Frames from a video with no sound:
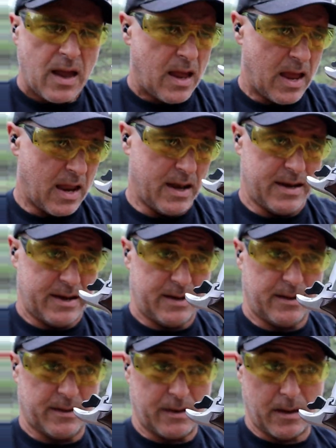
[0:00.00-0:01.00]
And
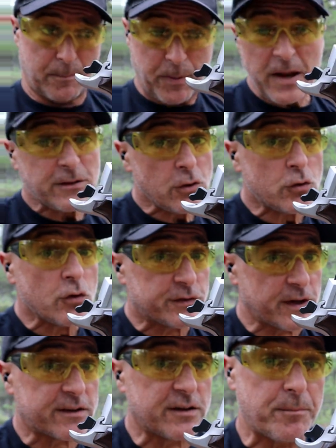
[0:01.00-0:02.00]
the
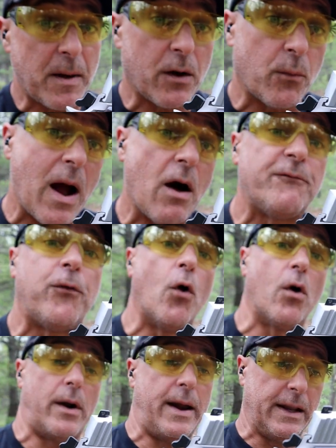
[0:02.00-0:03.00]
P226 has been around
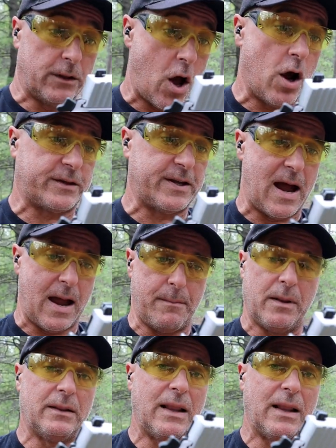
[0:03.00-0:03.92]
for a long time.